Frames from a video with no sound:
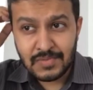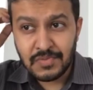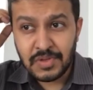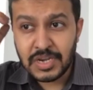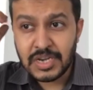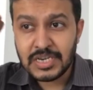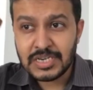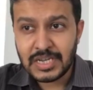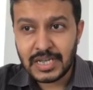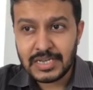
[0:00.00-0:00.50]

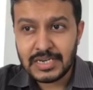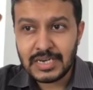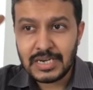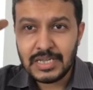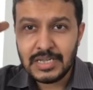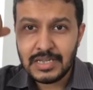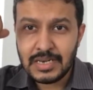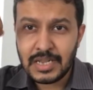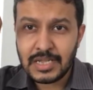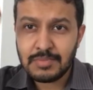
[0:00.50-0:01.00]
very
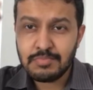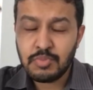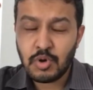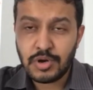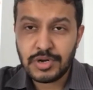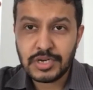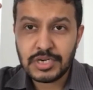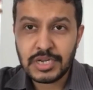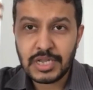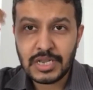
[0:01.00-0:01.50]
tightly, like
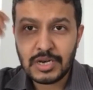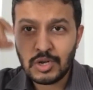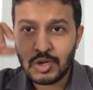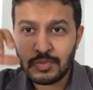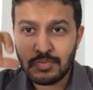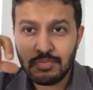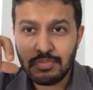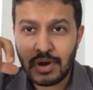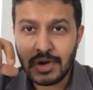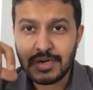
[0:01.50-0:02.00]
ponytail or
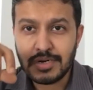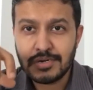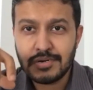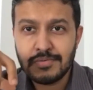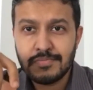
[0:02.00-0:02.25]
bun.